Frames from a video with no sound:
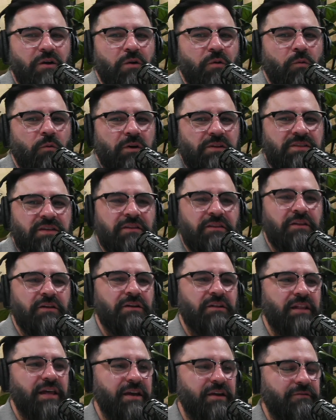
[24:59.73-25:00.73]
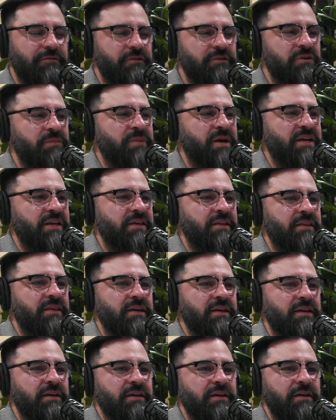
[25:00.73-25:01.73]
what's it look like for somebody
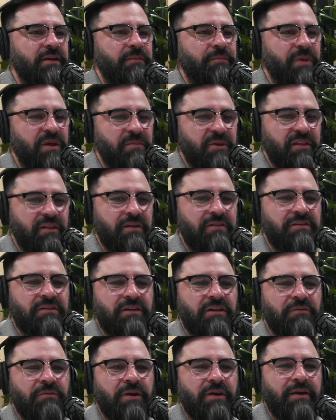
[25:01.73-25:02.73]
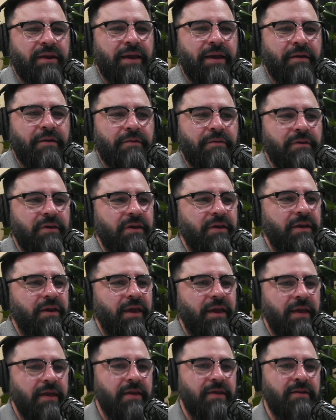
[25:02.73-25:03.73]
that may be listening right now
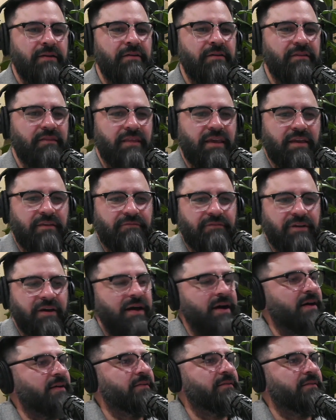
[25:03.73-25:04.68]
and they've got